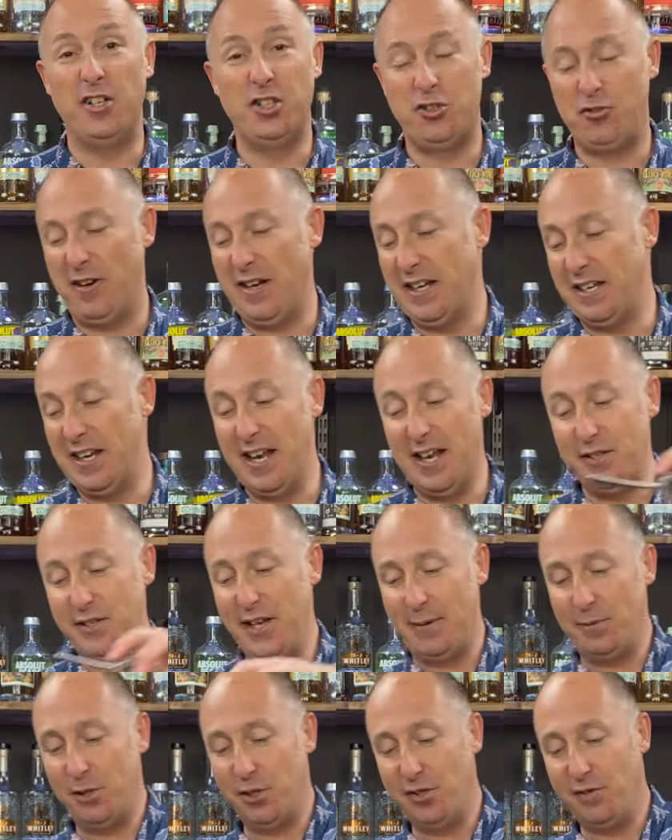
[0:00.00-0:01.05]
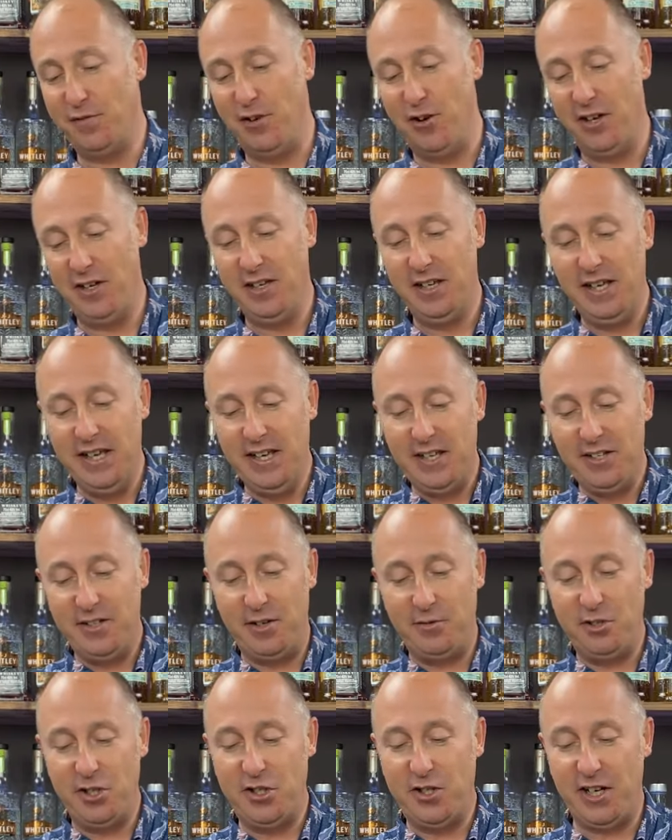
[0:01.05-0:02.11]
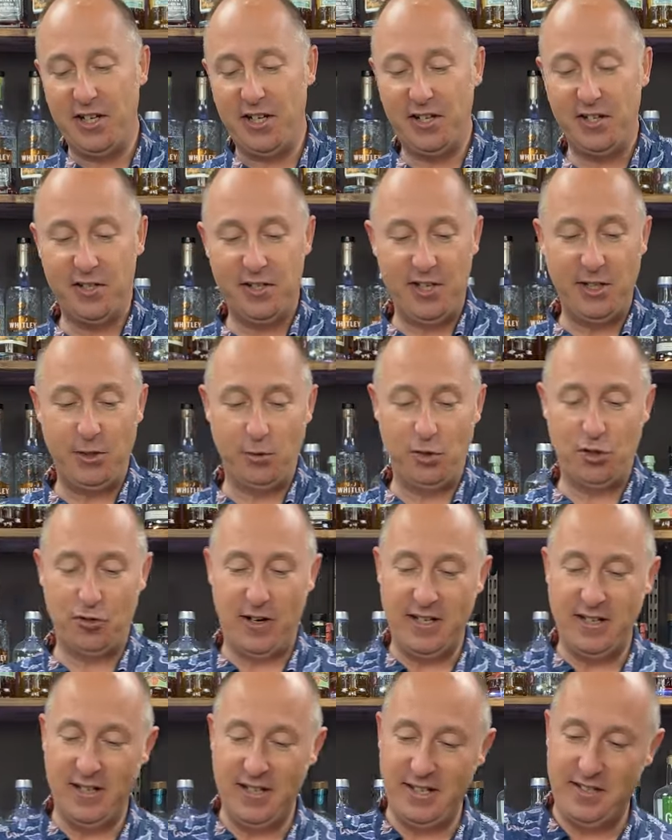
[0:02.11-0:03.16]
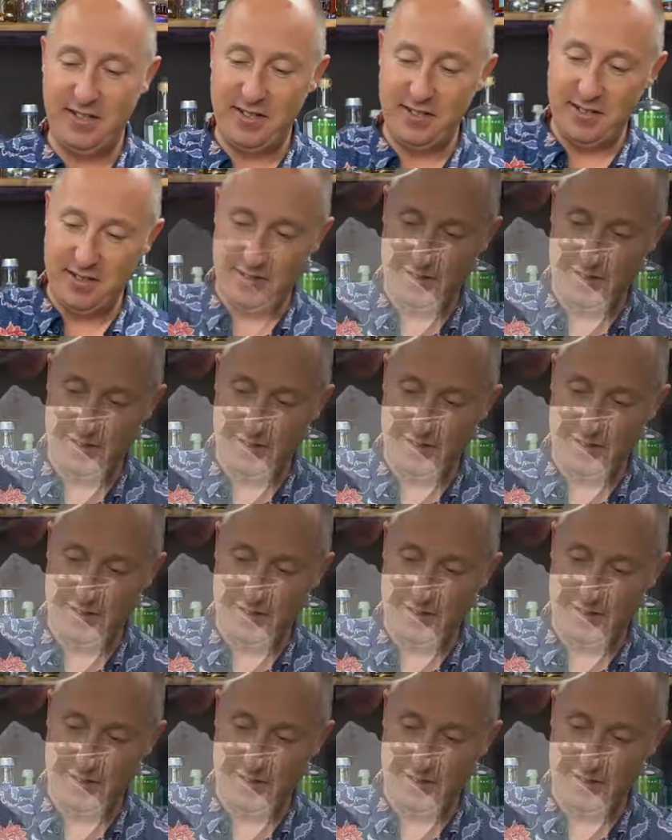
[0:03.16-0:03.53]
straight in there. It's absolutely fine. So I'm just going to single strain this.